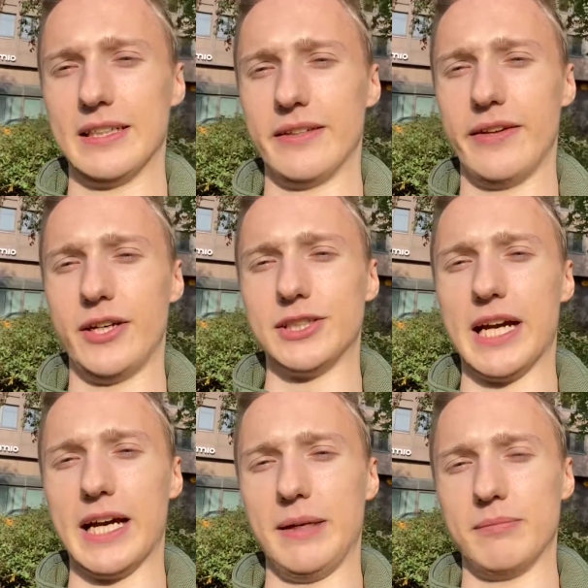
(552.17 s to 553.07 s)
their
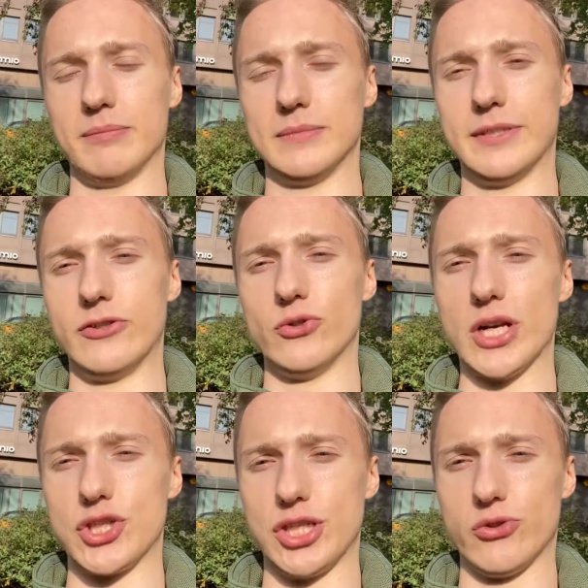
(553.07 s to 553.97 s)
time
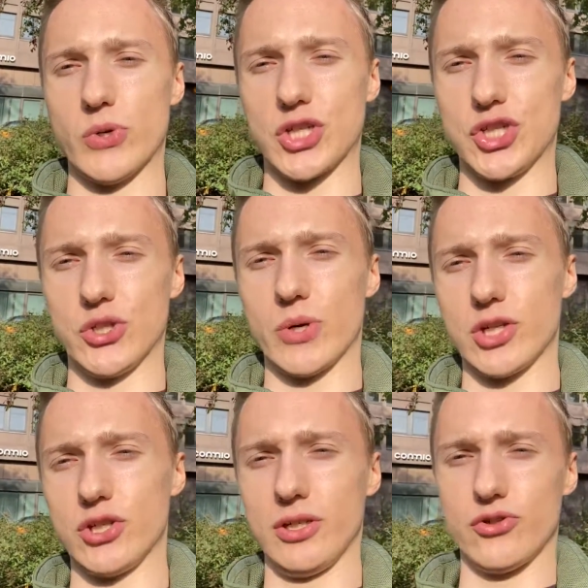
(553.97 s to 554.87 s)

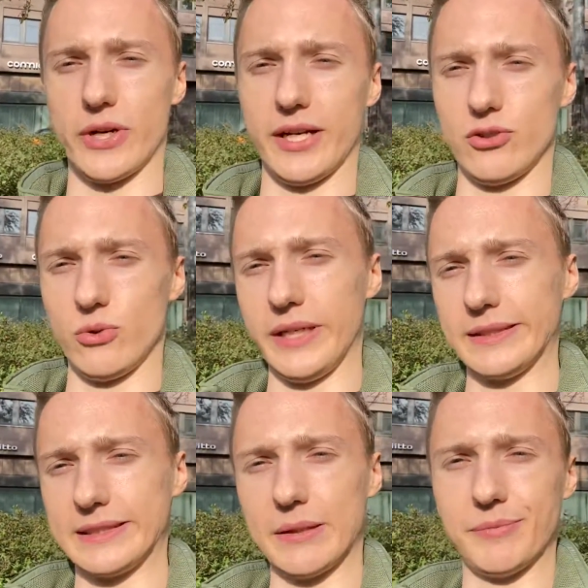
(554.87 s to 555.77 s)
rushing, trying to get
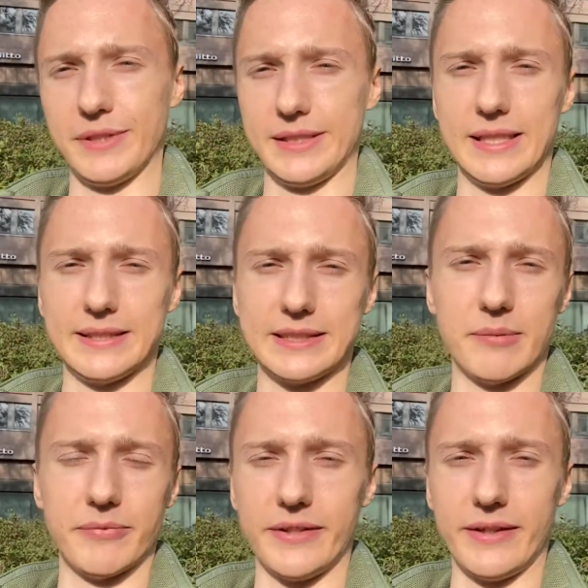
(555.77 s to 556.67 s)
something done,
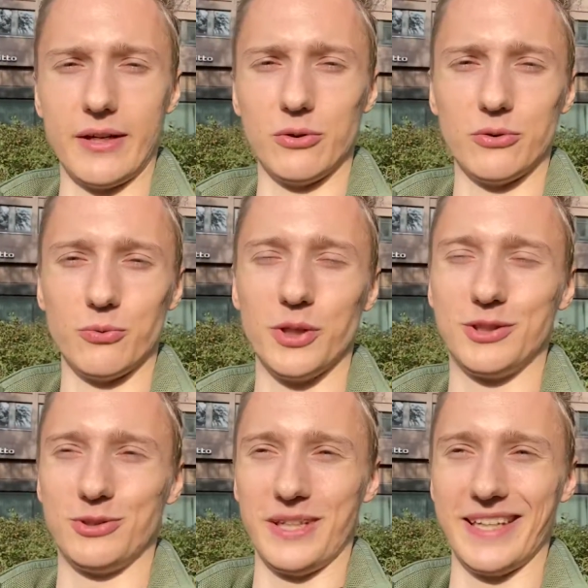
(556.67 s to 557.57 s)
something they don't want
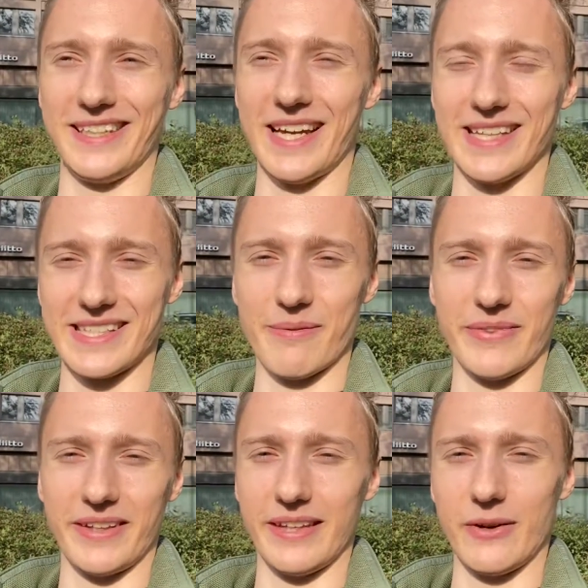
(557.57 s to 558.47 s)
to get done,
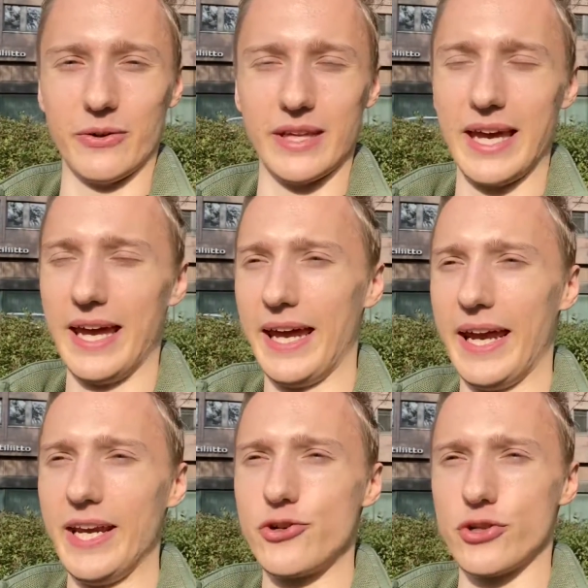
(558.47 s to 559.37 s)
something they're not
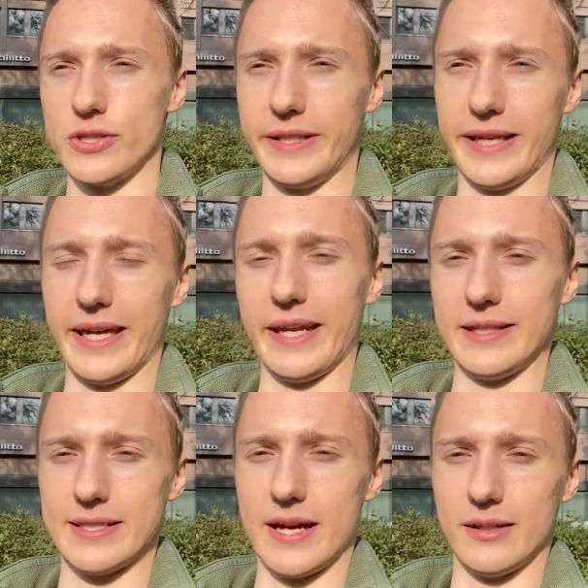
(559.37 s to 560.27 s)
interested in getting
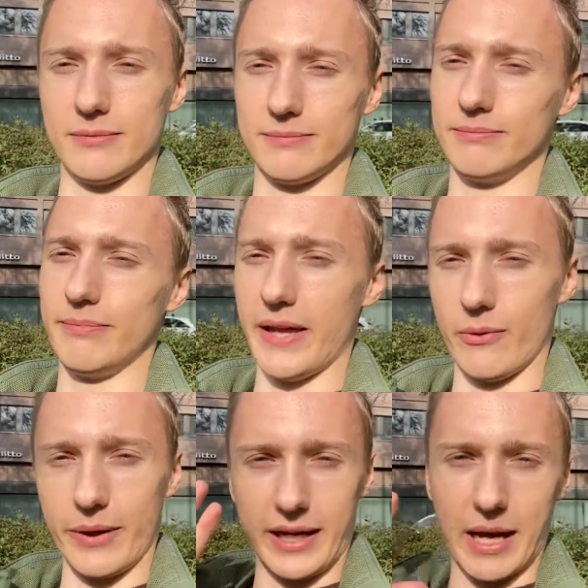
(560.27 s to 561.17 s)
done. By the
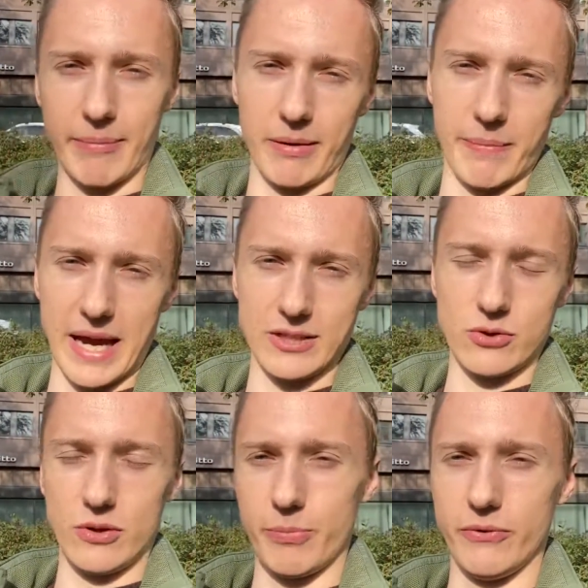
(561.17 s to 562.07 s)
way, coming back to
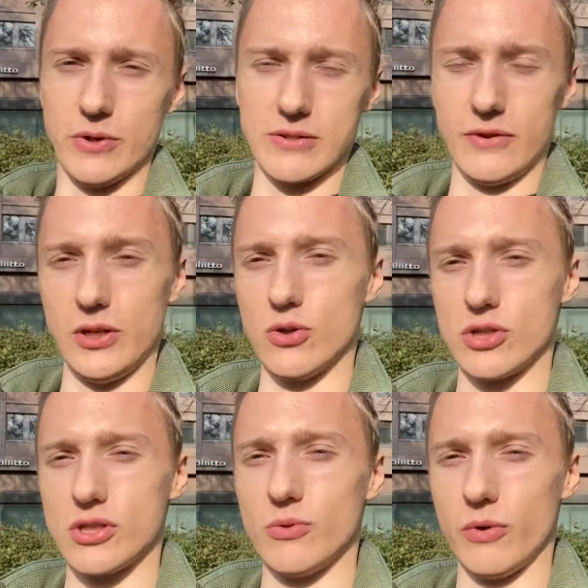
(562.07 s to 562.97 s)
the previous
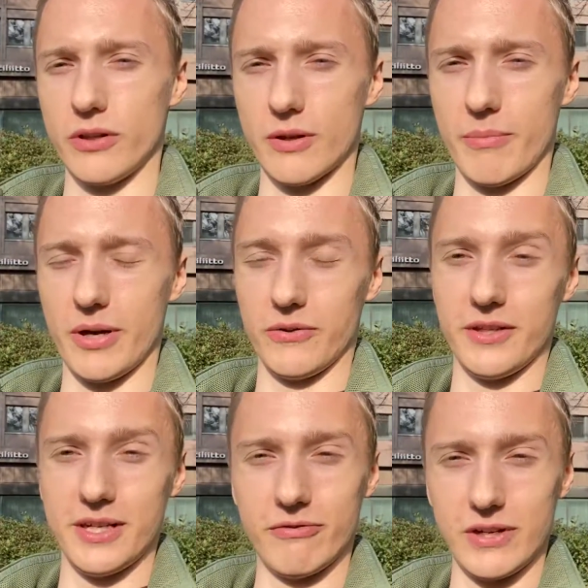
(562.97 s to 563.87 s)
videos about the
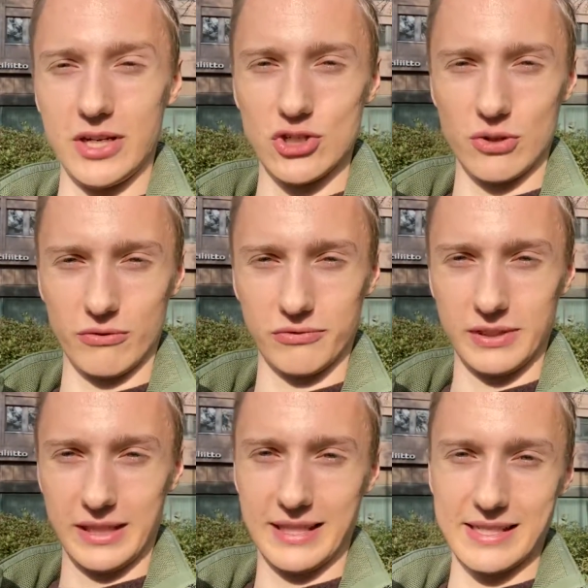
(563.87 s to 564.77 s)
definition of
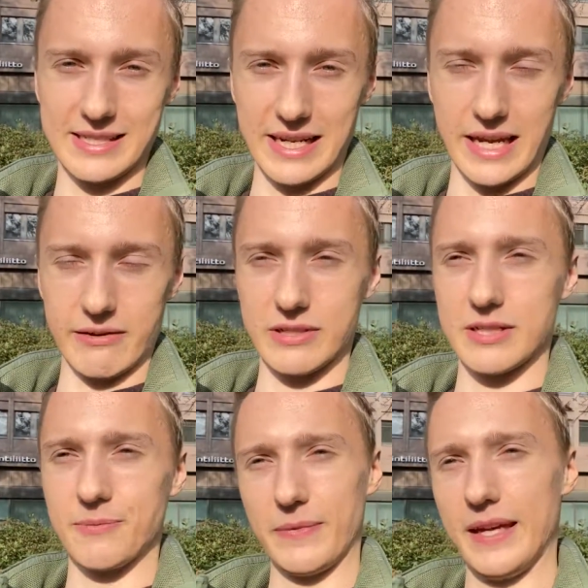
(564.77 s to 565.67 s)
slaves,
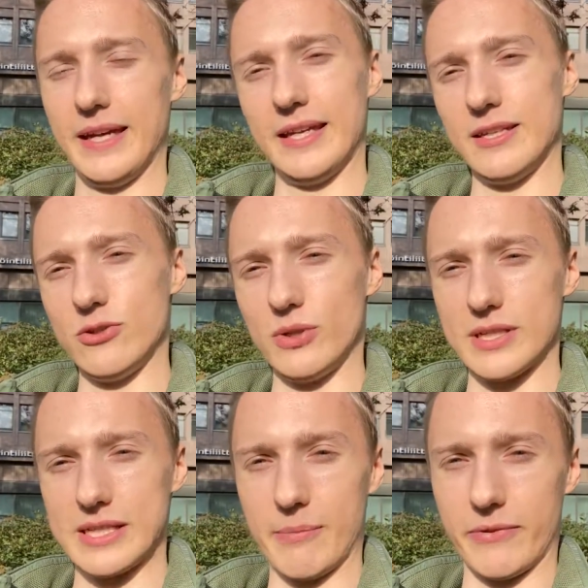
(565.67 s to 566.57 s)
doing
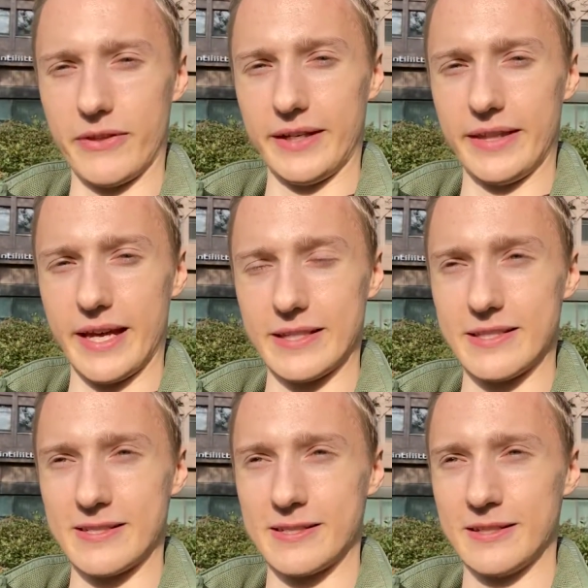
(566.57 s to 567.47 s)
something that